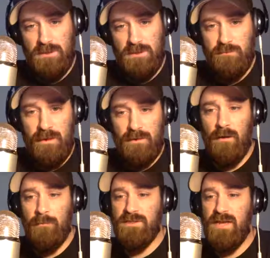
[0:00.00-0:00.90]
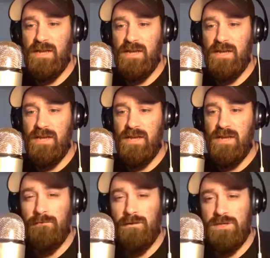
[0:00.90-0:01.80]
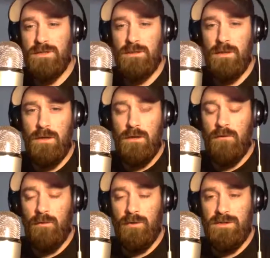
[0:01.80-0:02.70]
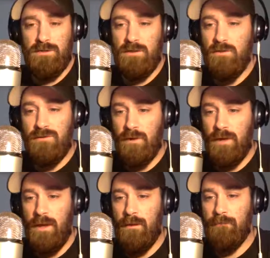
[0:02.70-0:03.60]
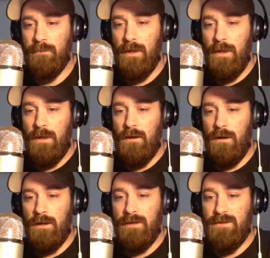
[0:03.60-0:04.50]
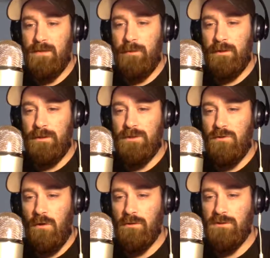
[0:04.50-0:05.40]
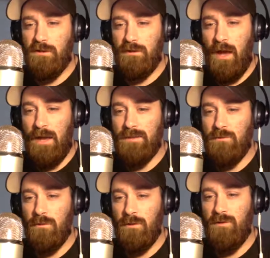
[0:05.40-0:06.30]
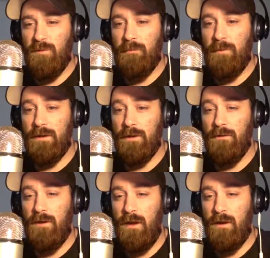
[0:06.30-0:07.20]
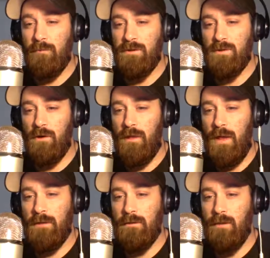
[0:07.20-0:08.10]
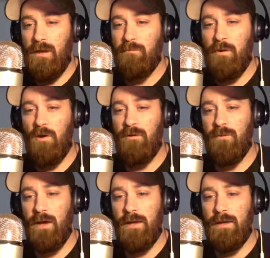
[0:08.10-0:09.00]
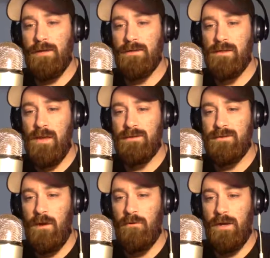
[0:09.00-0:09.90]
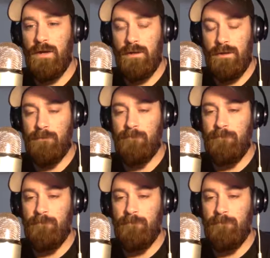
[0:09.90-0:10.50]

just beat the number 10 guy in the division, which is huge for him. He typically struggles with guys who are a little bit bigger than him. We saw that in the Mike Perry fight in his last outing, and